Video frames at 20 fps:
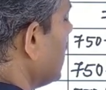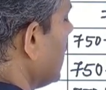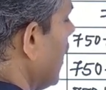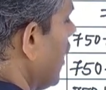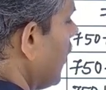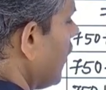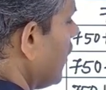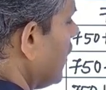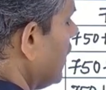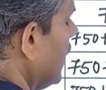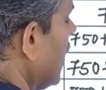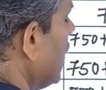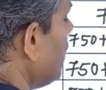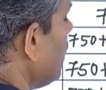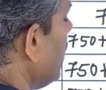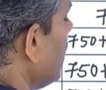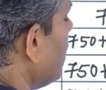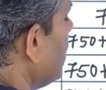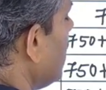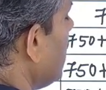or
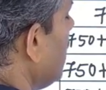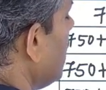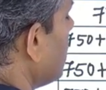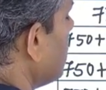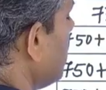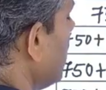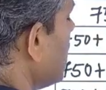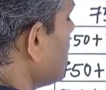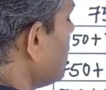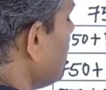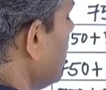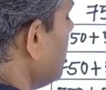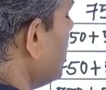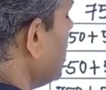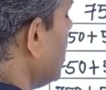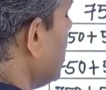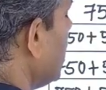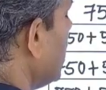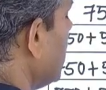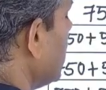850 plus
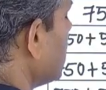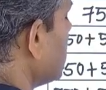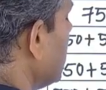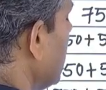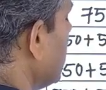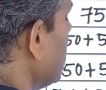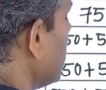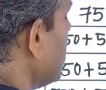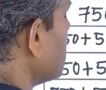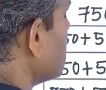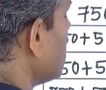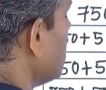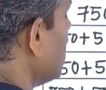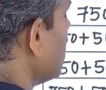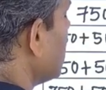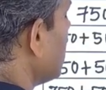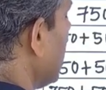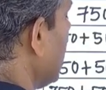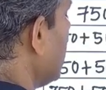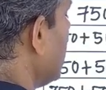50, that is
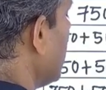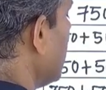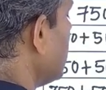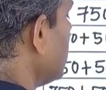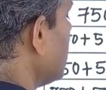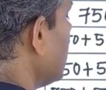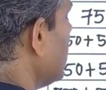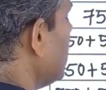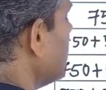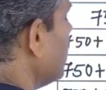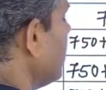900.